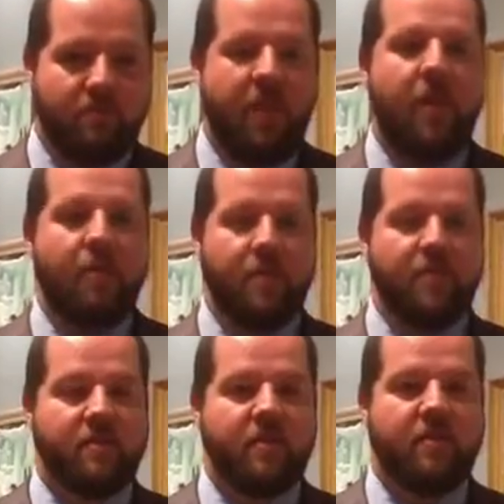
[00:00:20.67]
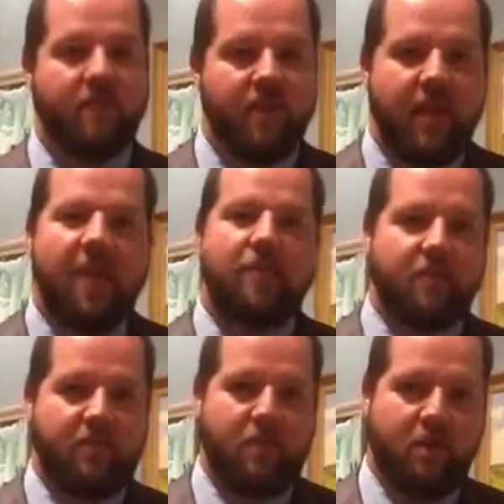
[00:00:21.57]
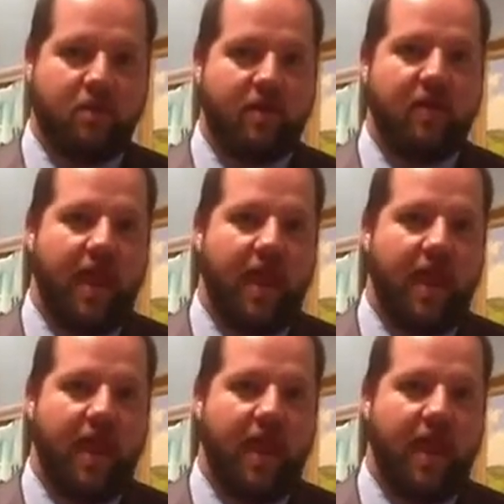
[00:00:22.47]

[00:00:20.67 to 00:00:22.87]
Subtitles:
their business in this community